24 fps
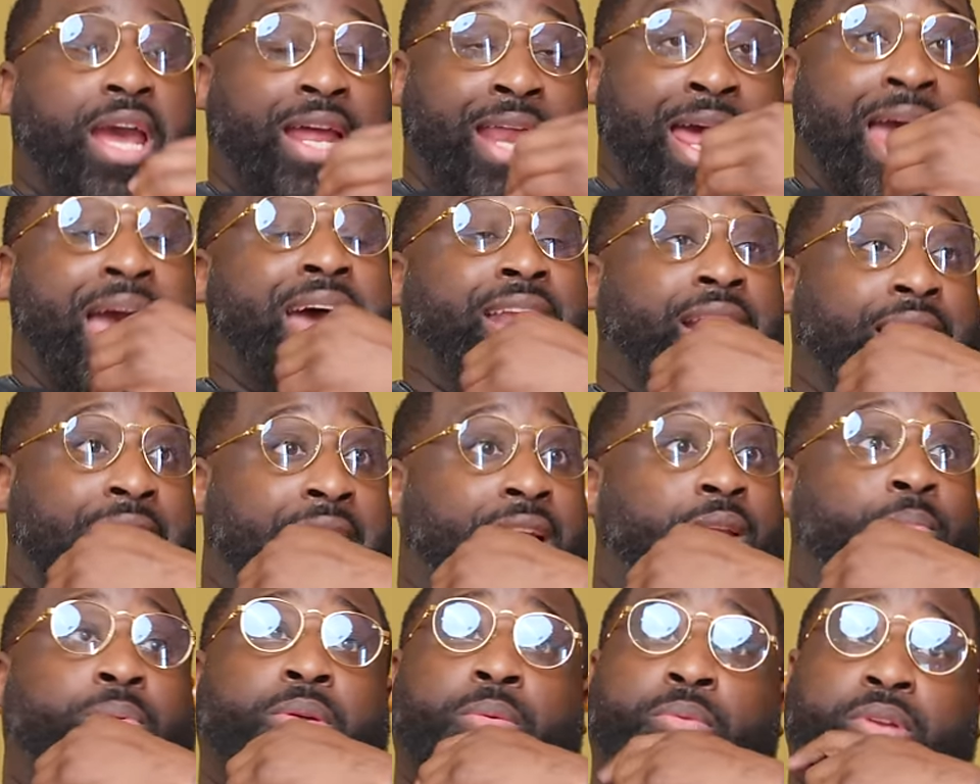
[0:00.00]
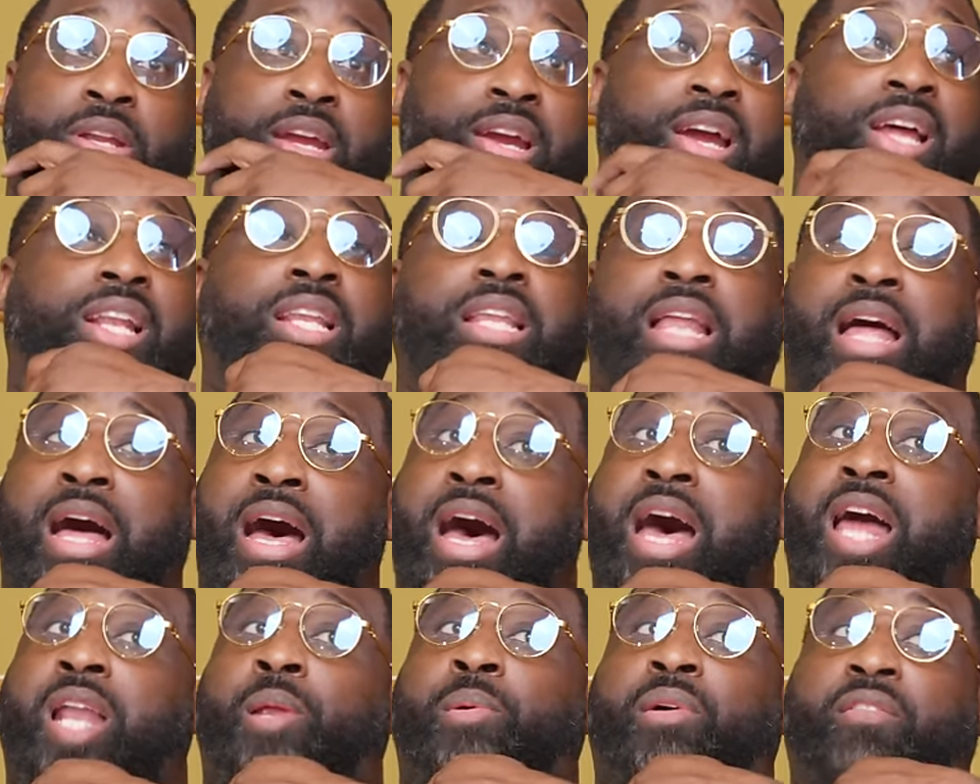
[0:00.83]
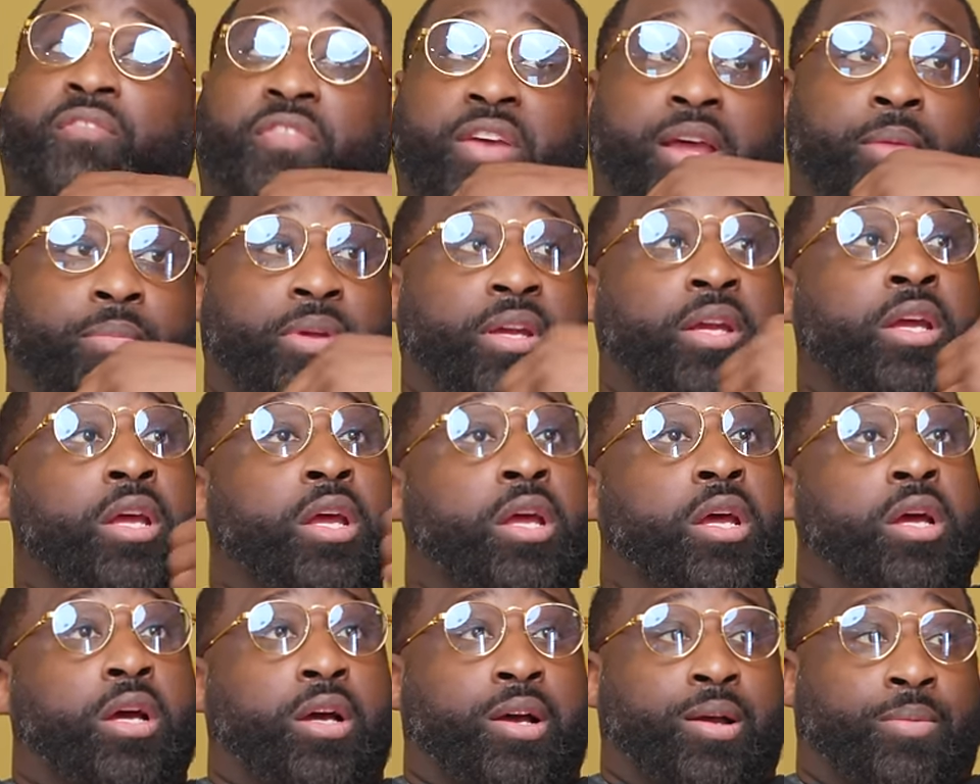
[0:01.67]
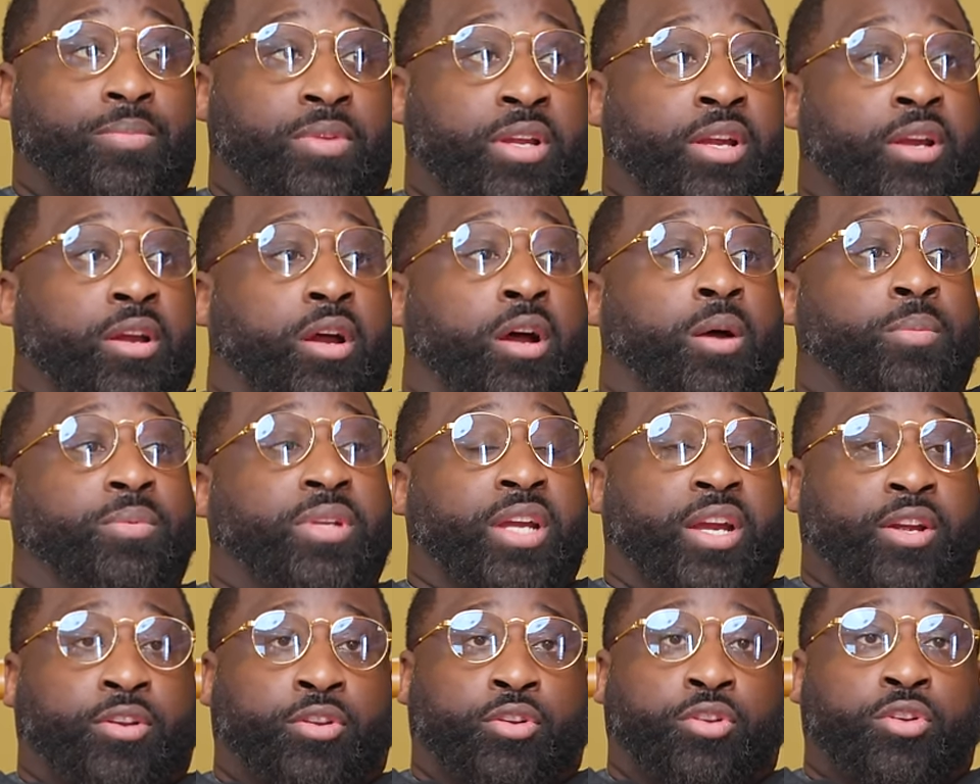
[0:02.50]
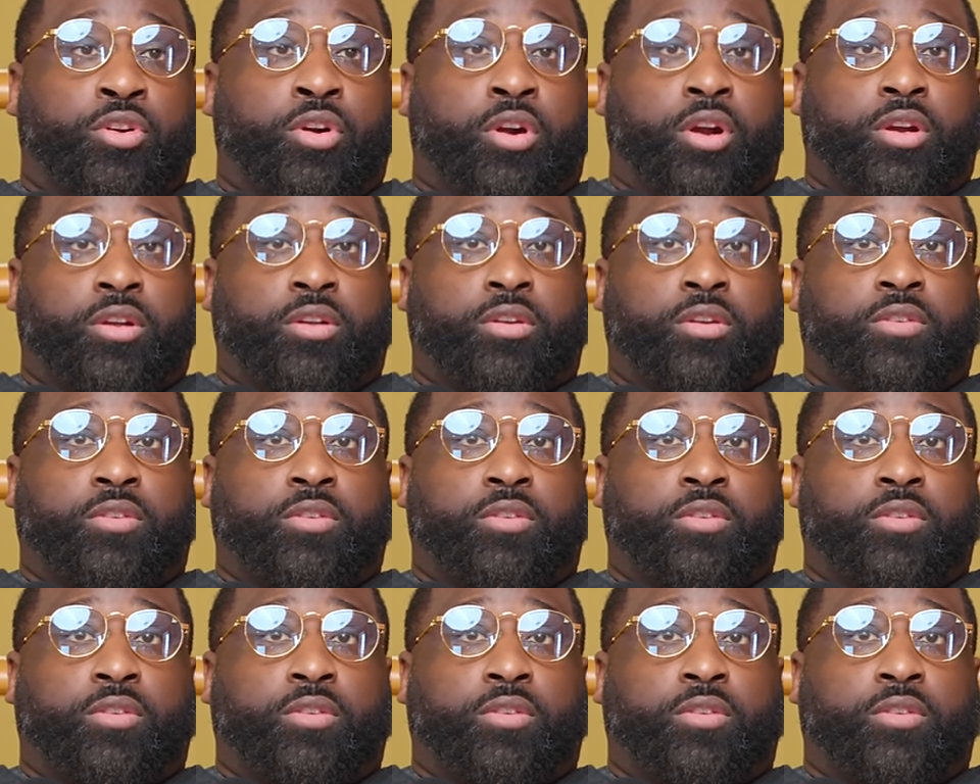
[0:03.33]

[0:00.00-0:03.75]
And I had a lot of people there. I had a lot of my family up there in New York